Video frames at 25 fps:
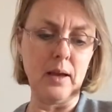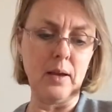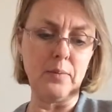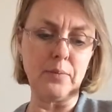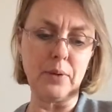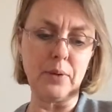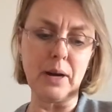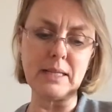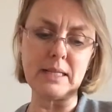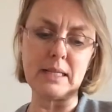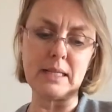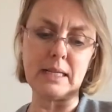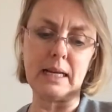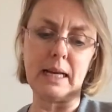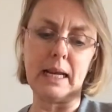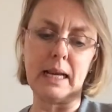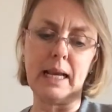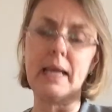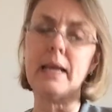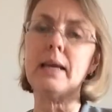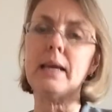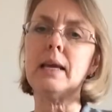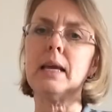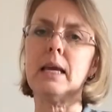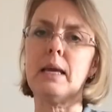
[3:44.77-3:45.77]

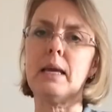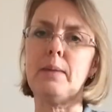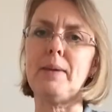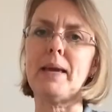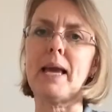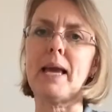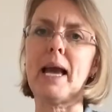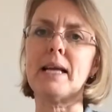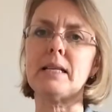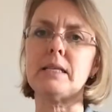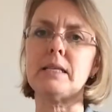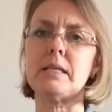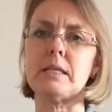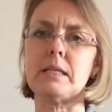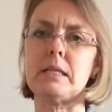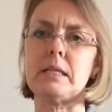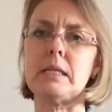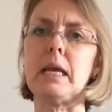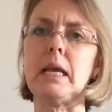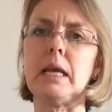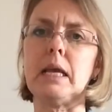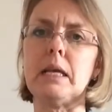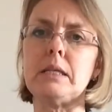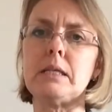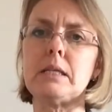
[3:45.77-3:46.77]
Presently he began to
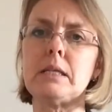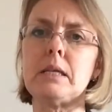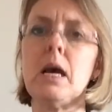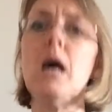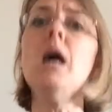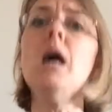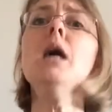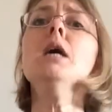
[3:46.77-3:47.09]
sneeze.